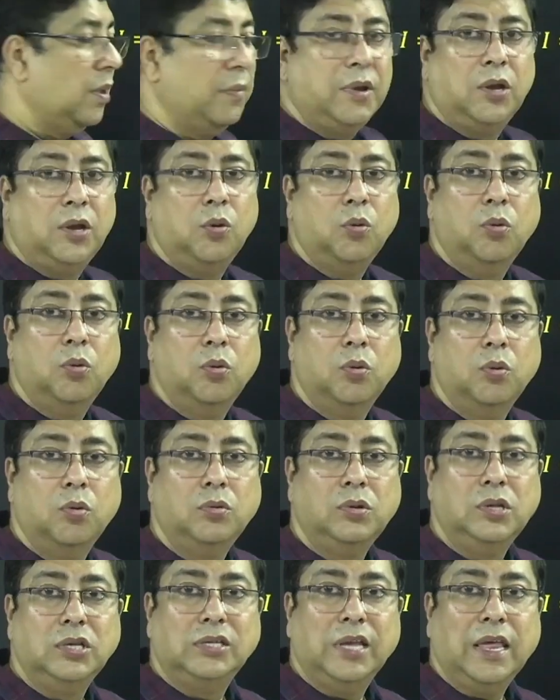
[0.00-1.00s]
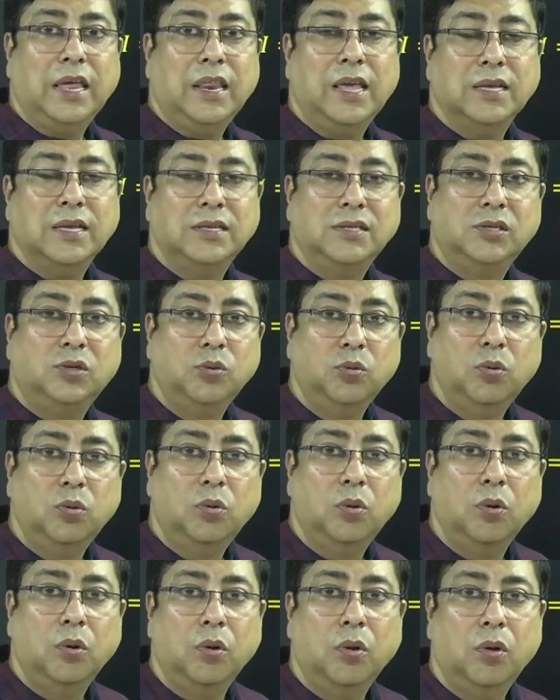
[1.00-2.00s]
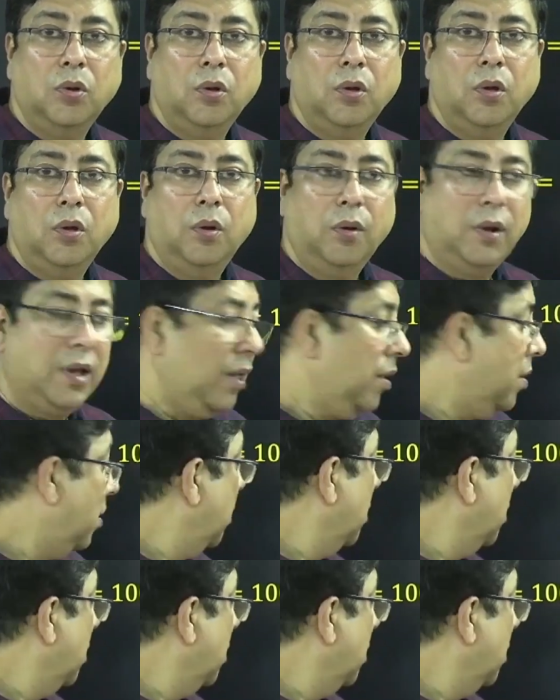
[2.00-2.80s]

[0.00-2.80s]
coming 2, this area is 2. Okay,